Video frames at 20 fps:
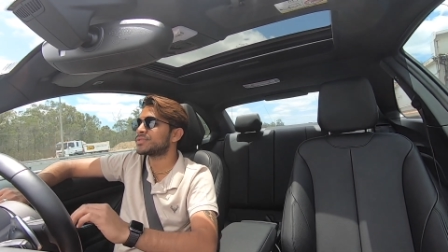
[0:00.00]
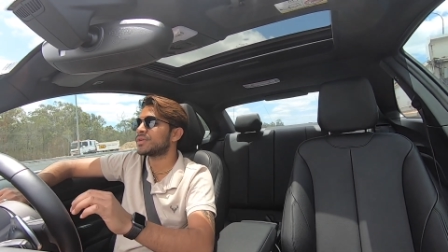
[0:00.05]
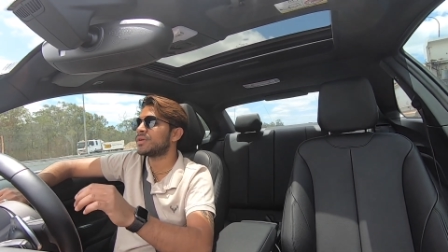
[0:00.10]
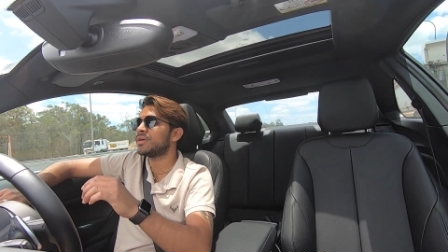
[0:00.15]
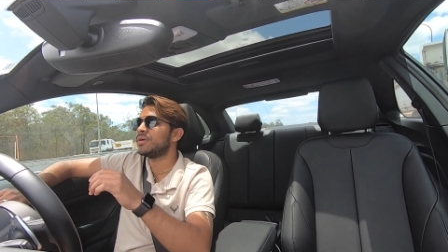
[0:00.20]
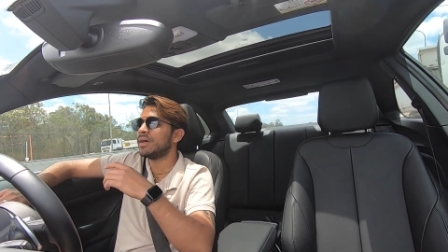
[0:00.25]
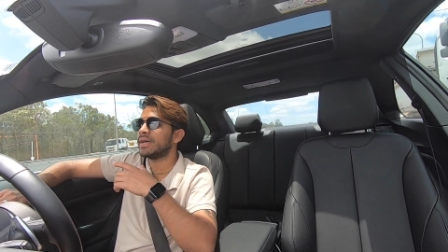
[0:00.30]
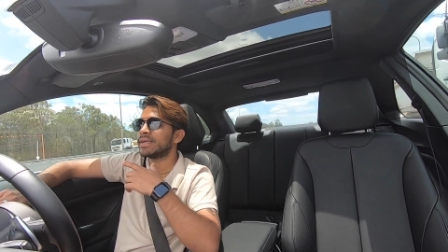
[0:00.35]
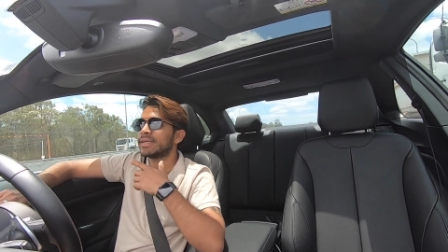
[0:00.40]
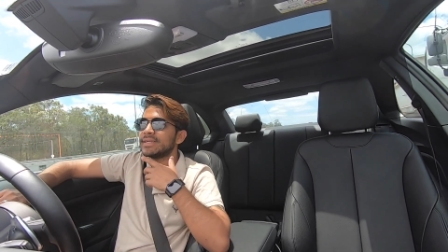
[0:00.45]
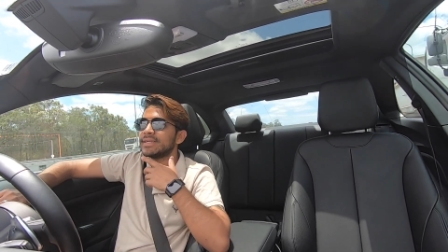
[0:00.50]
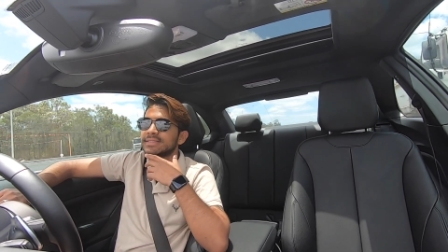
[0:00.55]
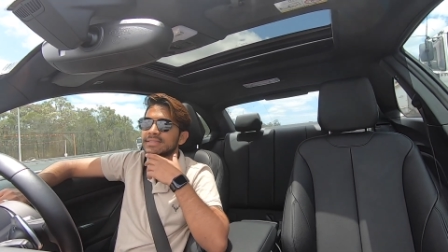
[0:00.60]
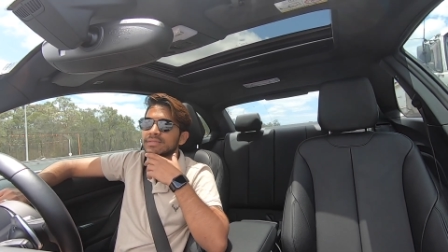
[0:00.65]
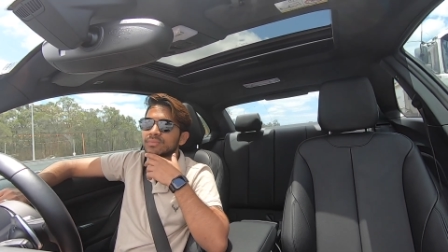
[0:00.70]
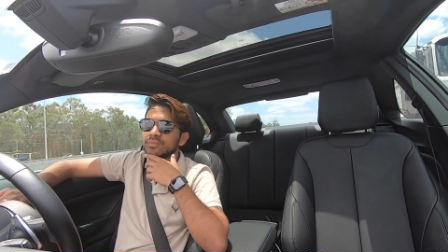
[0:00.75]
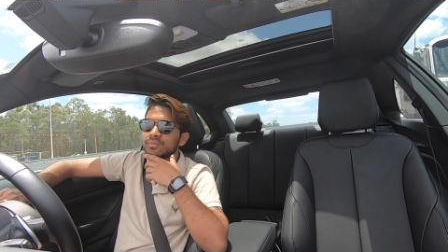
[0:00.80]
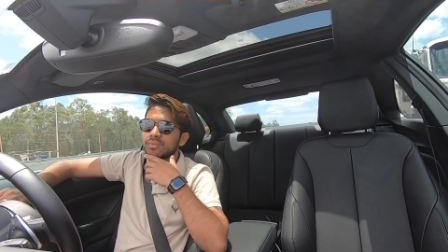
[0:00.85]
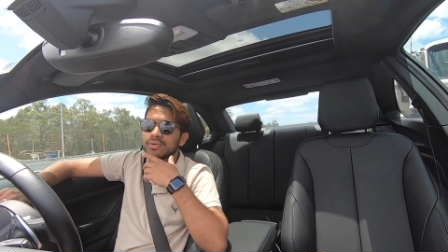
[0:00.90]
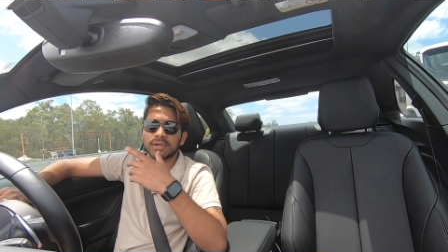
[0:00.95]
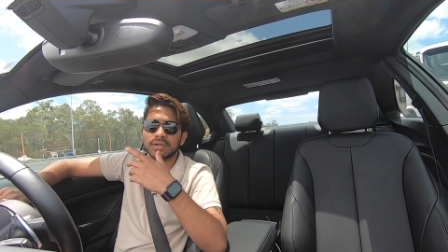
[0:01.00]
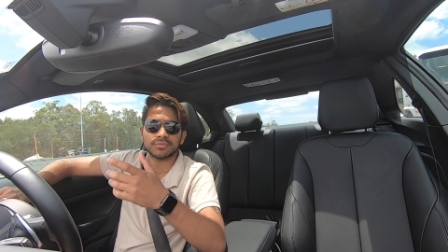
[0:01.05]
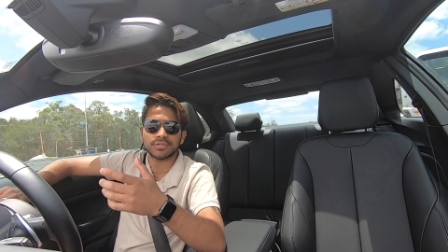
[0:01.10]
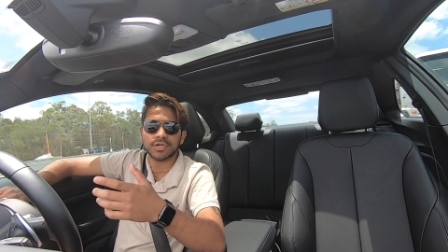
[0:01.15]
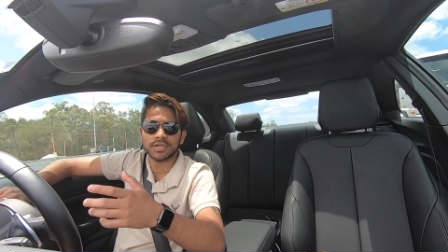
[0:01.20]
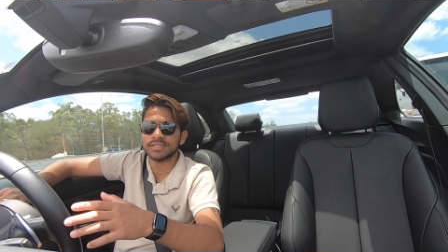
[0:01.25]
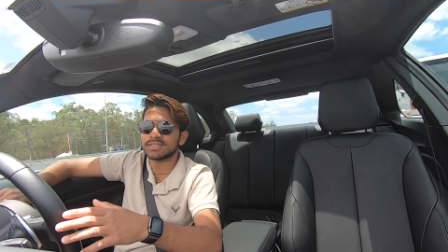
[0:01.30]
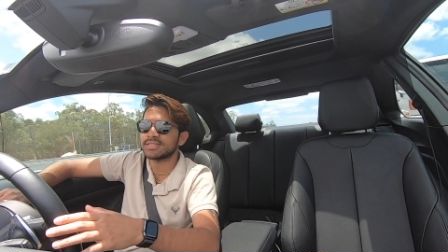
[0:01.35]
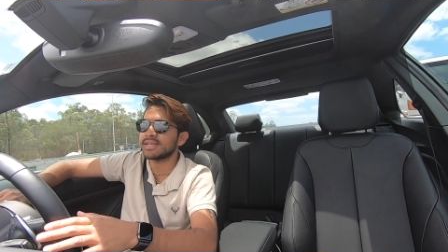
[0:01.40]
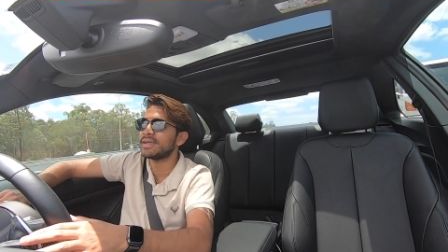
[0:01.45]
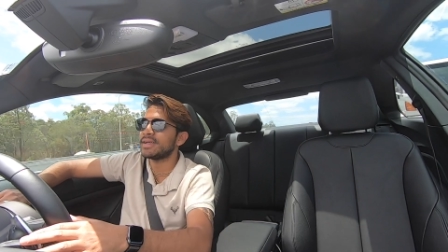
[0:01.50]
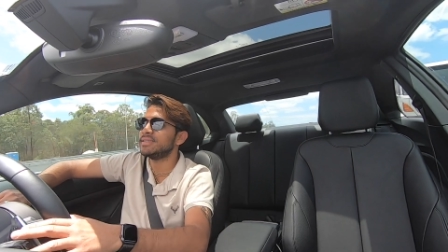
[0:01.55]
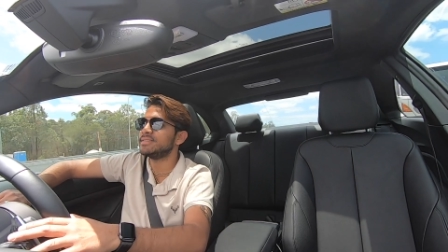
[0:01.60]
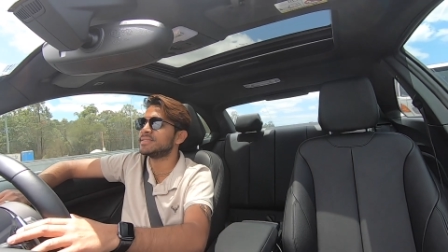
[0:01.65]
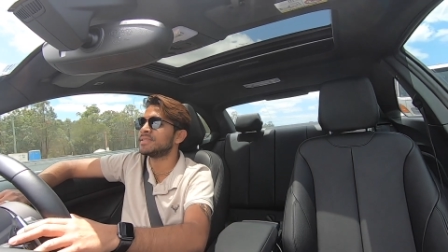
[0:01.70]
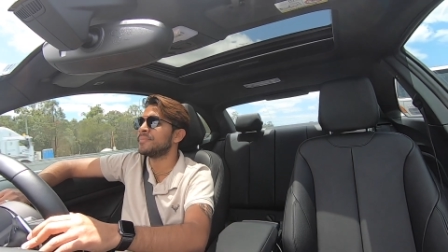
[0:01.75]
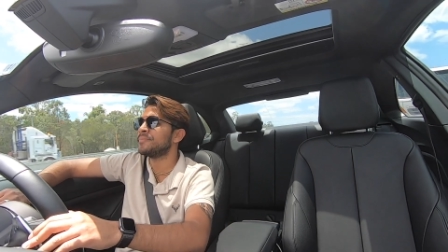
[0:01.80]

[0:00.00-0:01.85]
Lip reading: So I guess what I'm trying to say is,